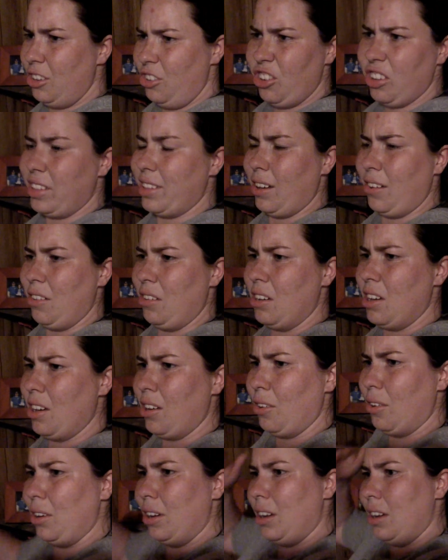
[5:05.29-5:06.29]
Just so you
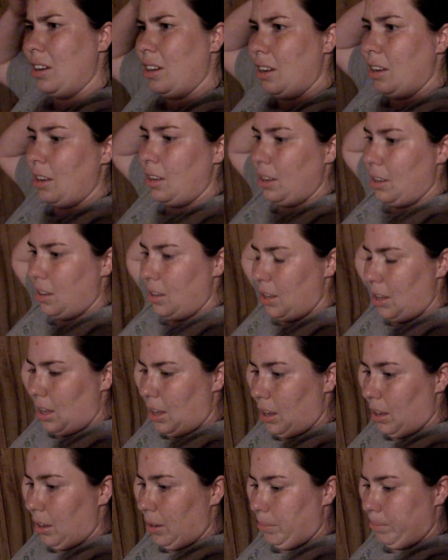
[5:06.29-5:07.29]
know.
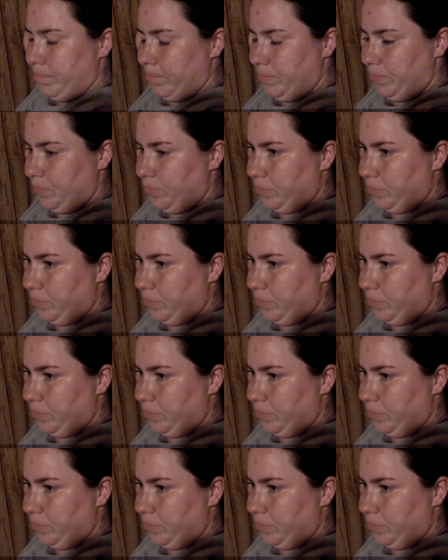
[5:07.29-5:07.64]
Um,